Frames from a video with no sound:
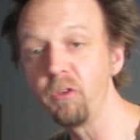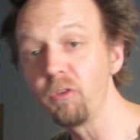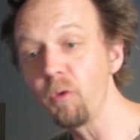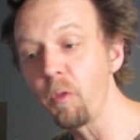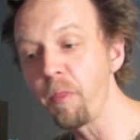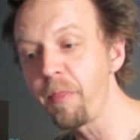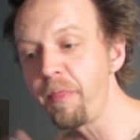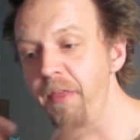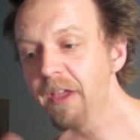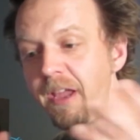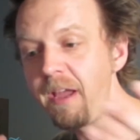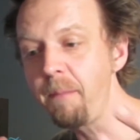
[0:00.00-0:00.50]
So
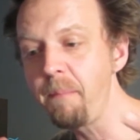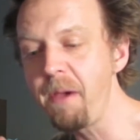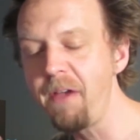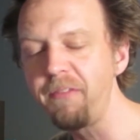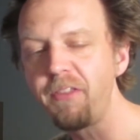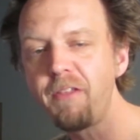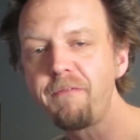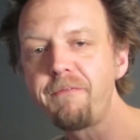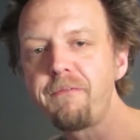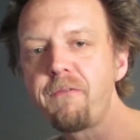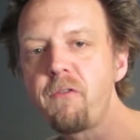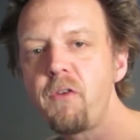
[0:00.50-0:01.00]
think about
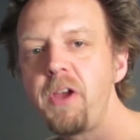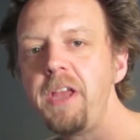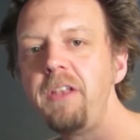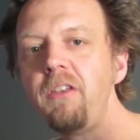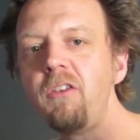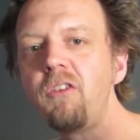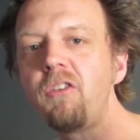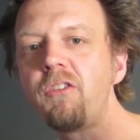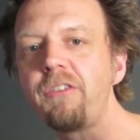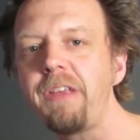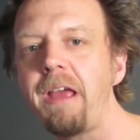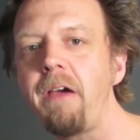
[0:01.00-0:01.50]
the
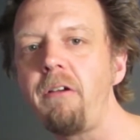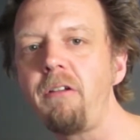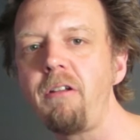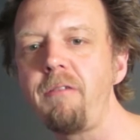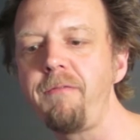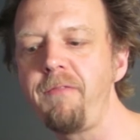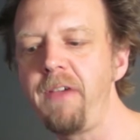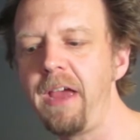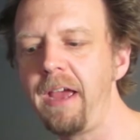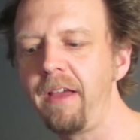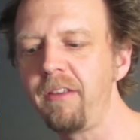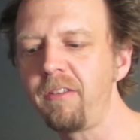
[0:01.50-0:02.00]
fringe sound
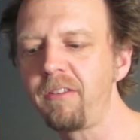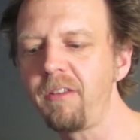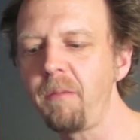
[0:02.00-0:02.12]
effects,